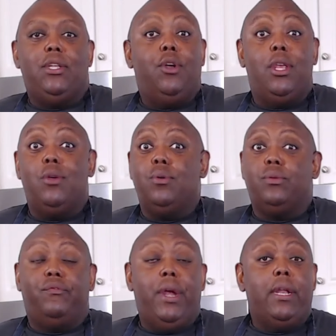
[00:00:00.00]
You can use
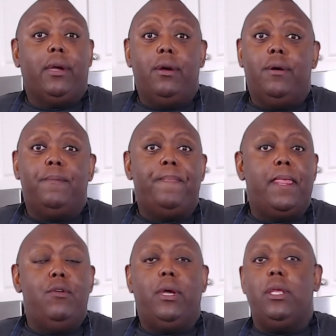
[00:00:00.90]
vinegar.
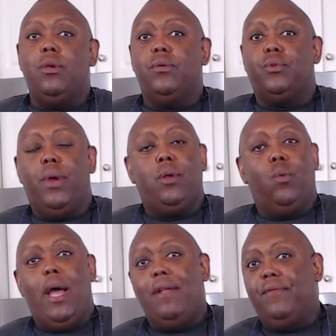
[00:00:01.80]
You can use red
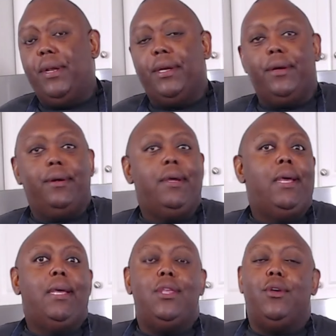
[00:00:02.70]
wine vinegar.
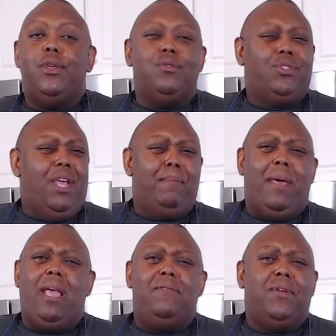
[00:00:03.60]
You can use
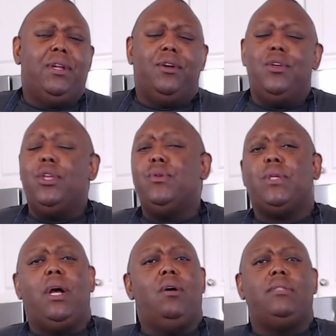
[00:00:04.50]
champagne vinegar. You can use
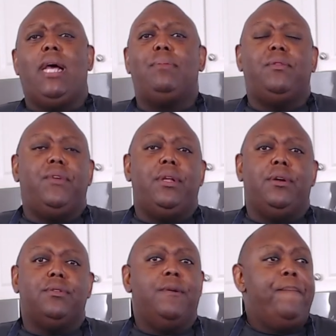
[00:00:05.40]
all types of
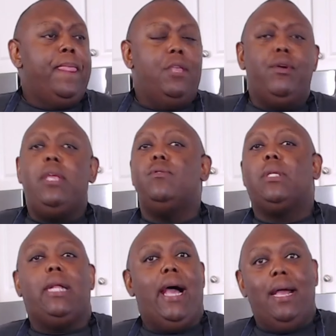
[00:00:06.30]
vinegars. You can use
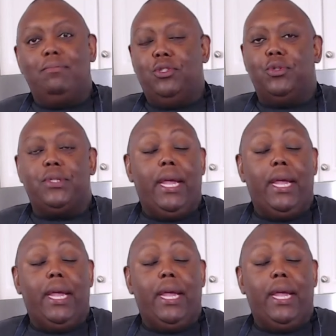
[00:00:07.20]
lime juice.